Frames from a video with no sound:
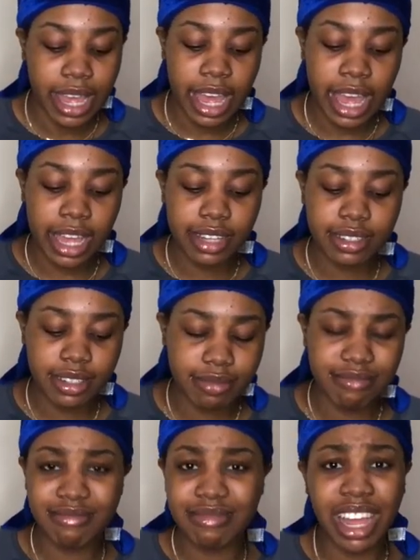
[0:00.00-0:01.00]
And
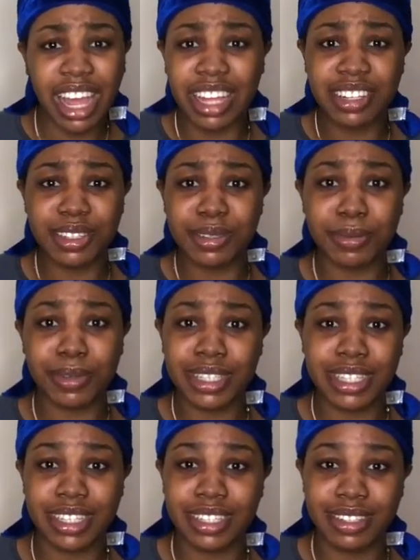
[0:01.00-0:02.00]
I just
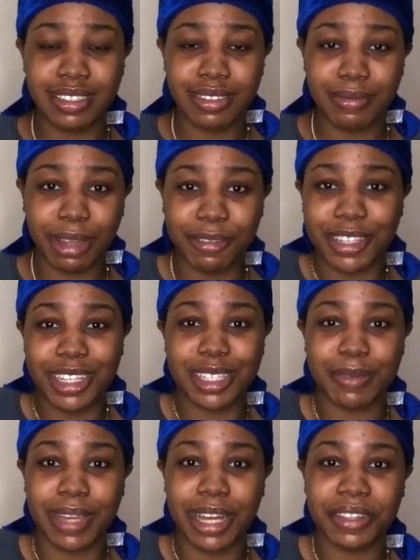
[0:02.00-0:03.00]
wanted my video to
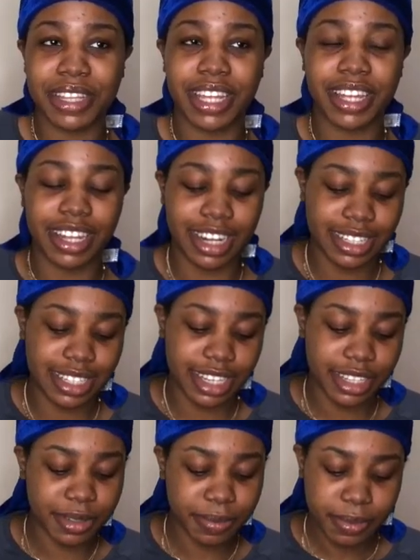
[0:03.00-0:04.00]
be out there. And I said,